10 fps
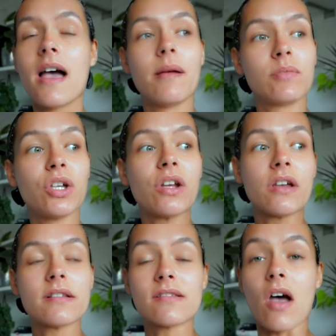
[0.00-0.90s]
I'm going
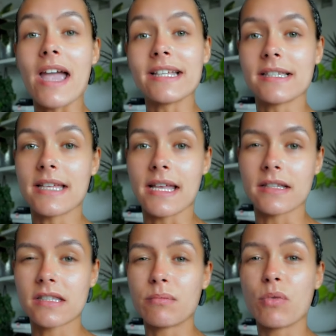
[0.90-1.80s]
to start editing
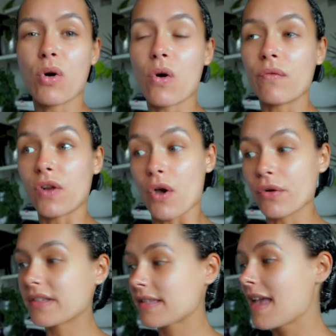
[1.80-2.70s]
some more
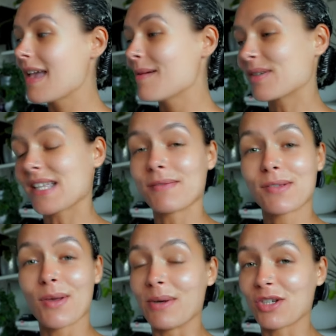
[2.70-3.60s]
vlogs because I have
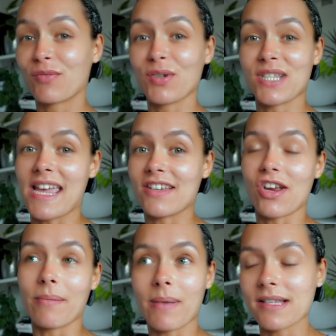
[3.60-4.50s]
so much footage
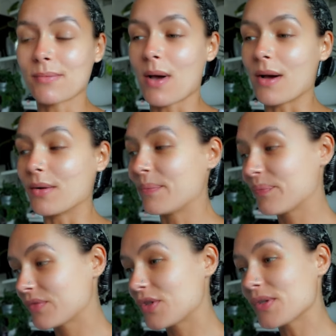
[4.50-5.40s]
I might as well
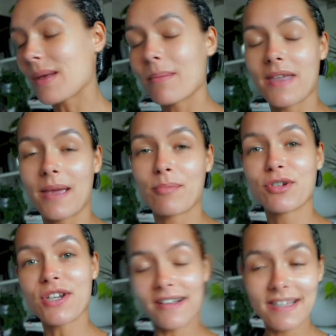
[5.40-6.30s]
do something
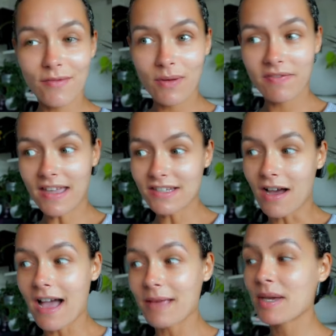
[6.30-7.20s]
productive with that
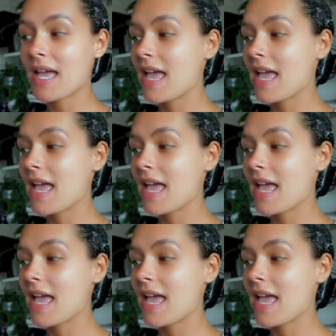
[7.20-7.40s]
time